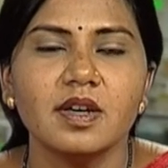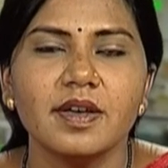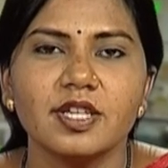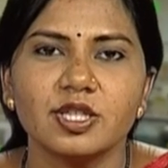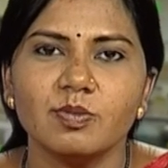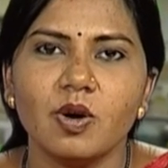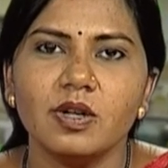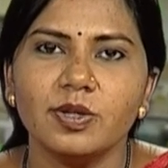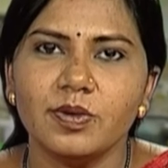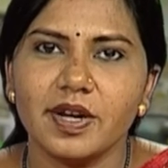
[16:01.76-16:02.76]
small
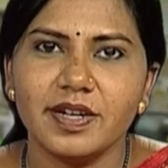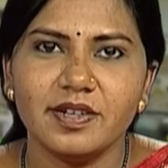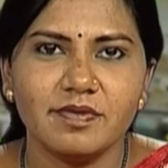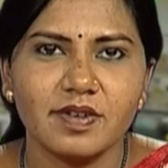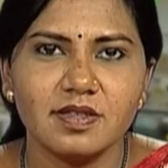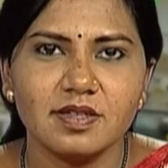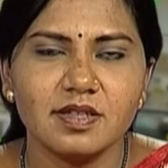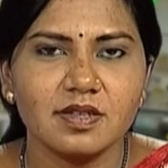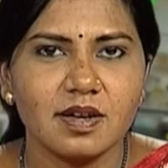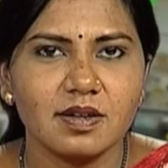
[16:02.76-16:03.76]
to great differences
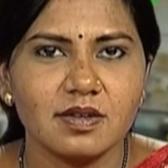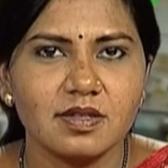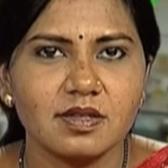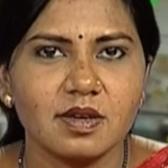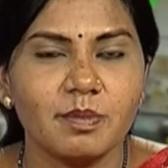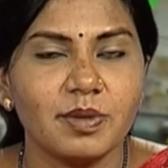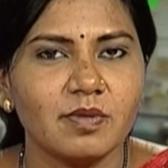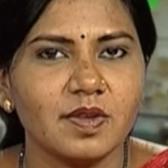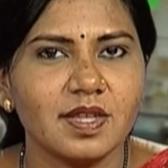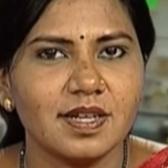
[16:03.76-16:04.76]
occurs
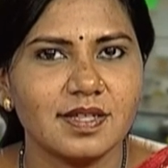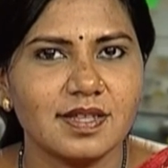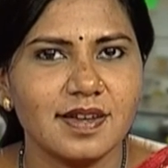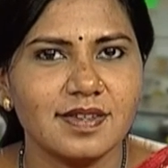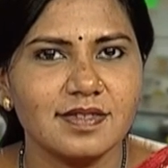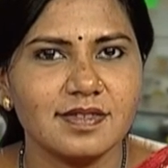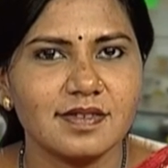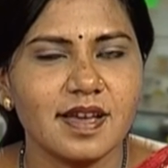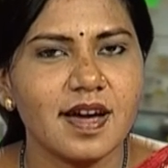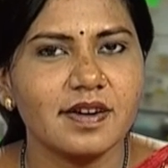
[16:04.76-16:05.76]
between the designs
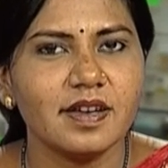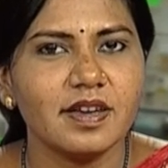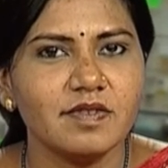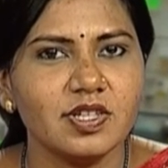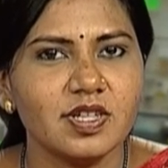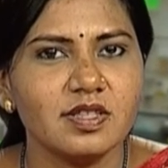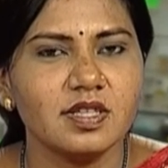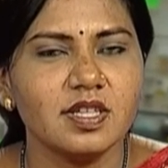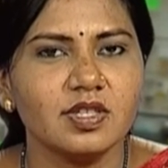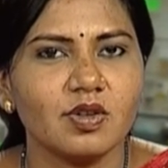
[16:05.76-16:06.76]
and
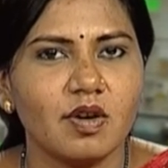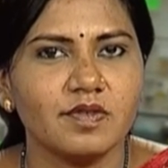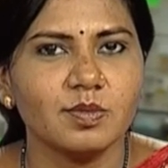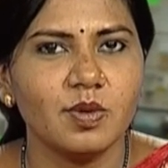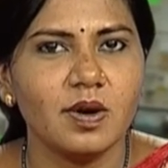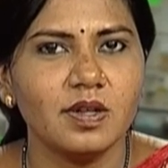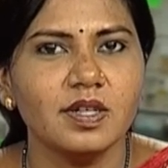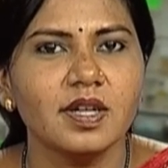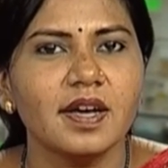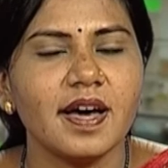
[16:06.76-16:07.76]
efficiencies of small
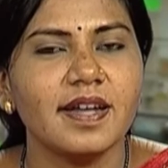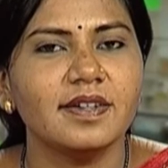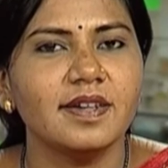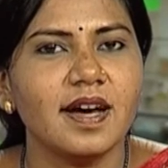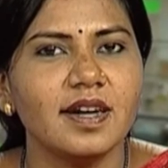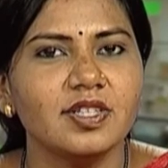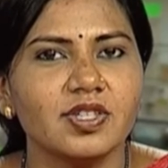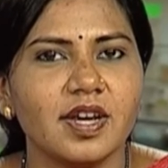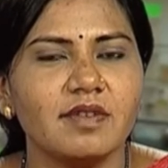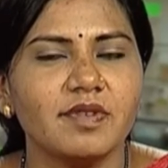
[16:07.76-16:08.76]
and large
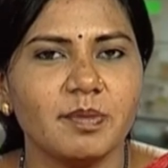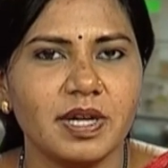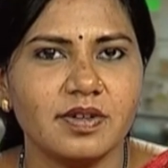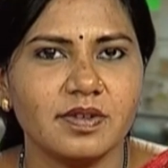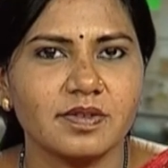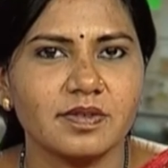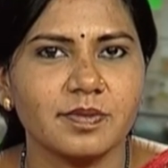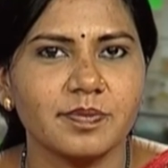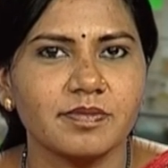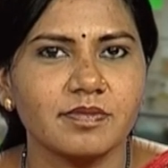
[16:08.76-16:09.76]
scale fermenters.
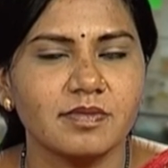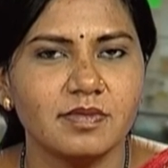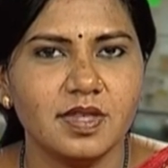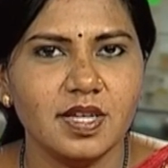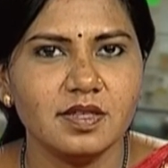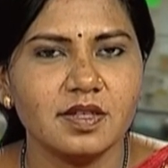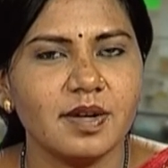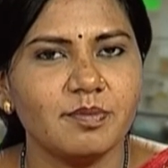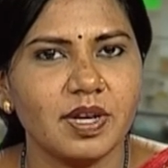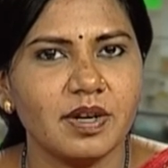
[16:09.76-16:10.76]
This
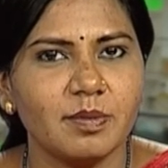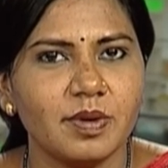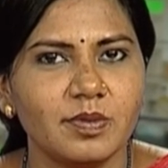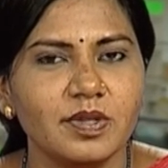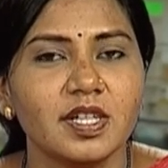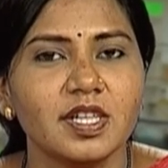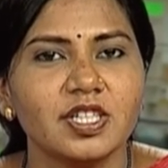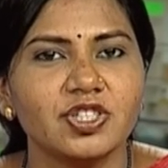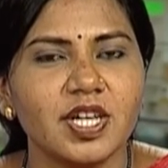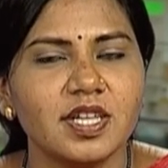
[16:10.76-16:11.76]
can bring about
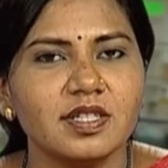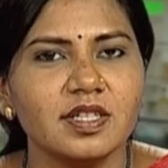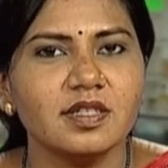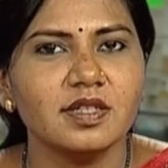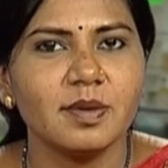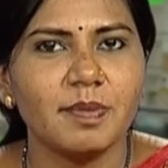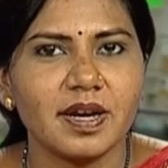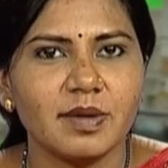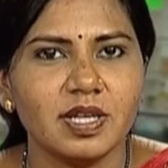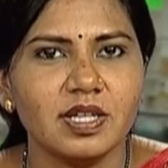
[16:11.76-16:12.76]
changes in the
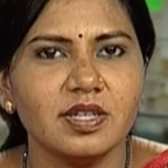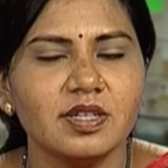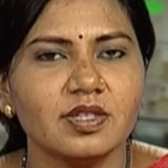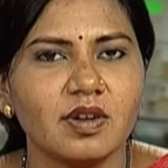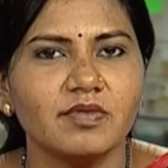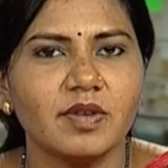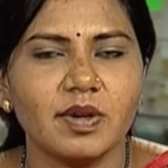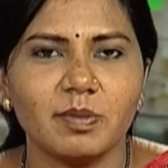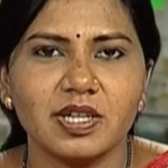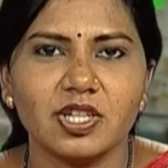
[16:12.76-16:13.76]
parameters of the
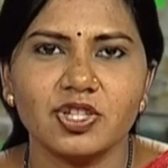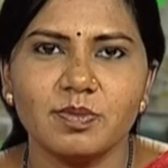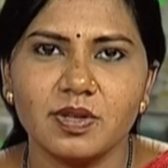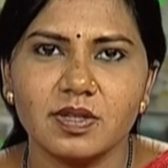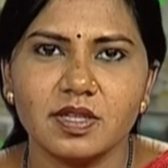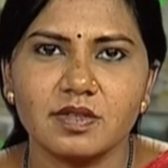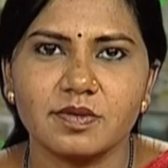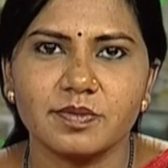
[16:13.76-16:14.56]
fermentation process.